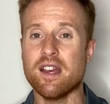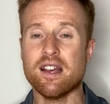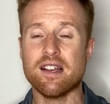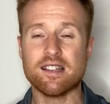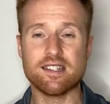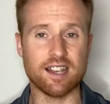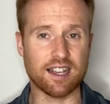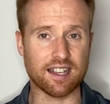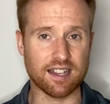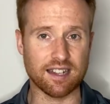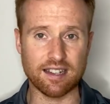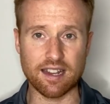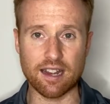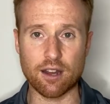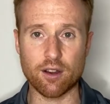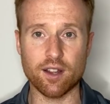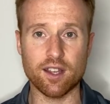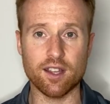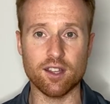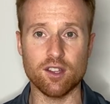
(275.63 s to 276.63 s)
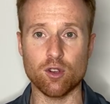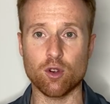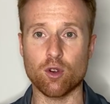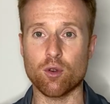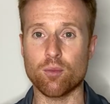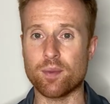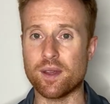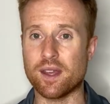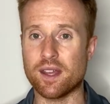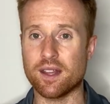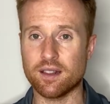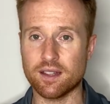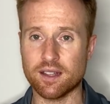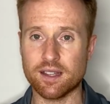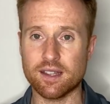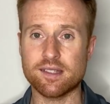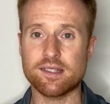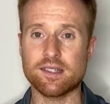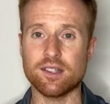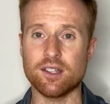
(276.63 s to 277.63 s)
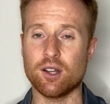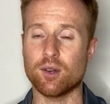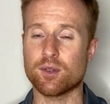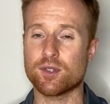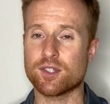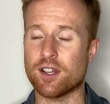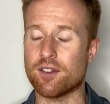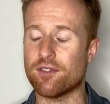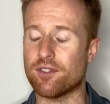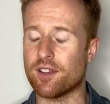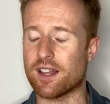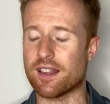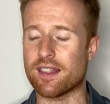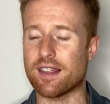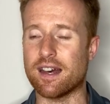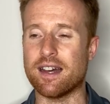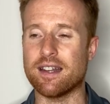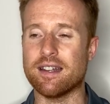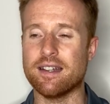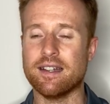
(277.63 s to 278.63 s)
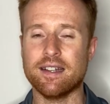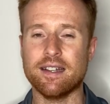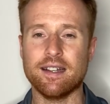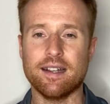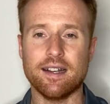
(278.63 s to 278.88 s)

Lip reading: Secondary European leagues, you know, stuff like that.